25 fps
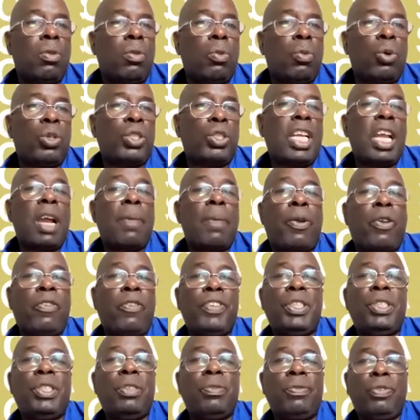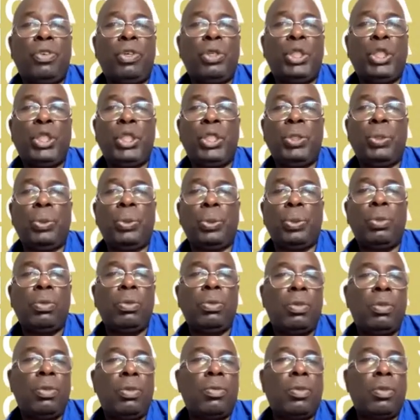was there a provision for
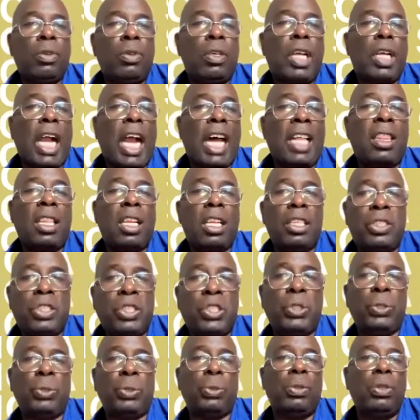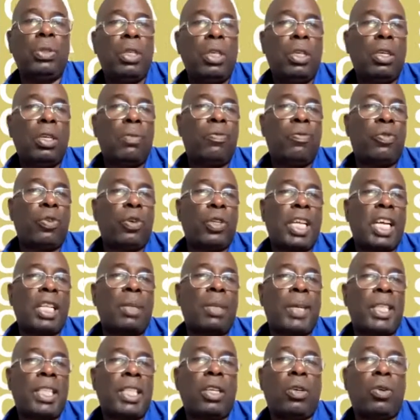athletes' shoe for
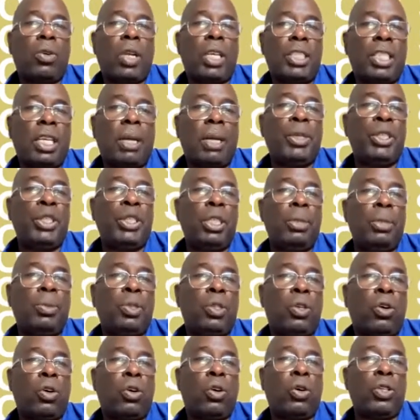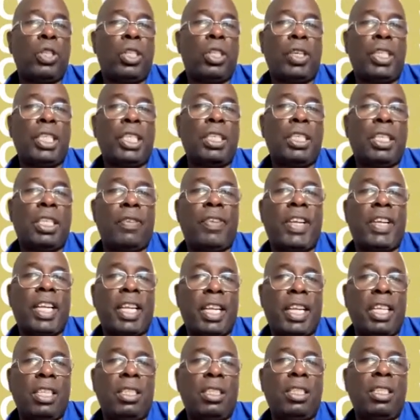that particular championships, or they were just given
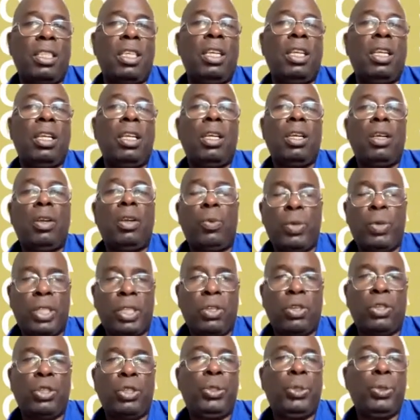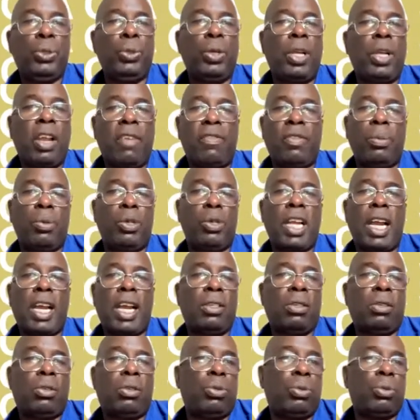kits with no shoe? Everybody
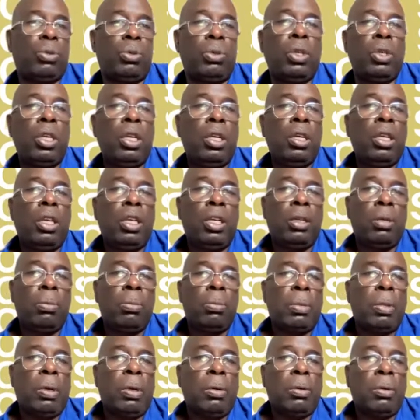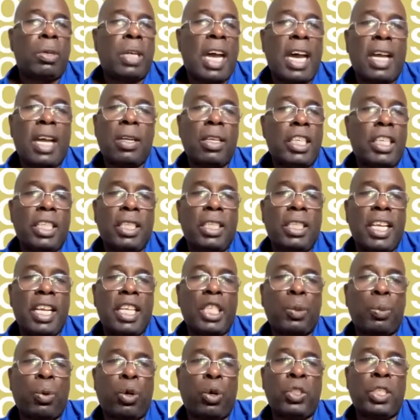had to run in their
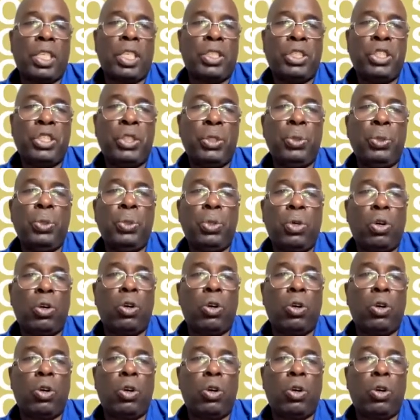sponsor's shoe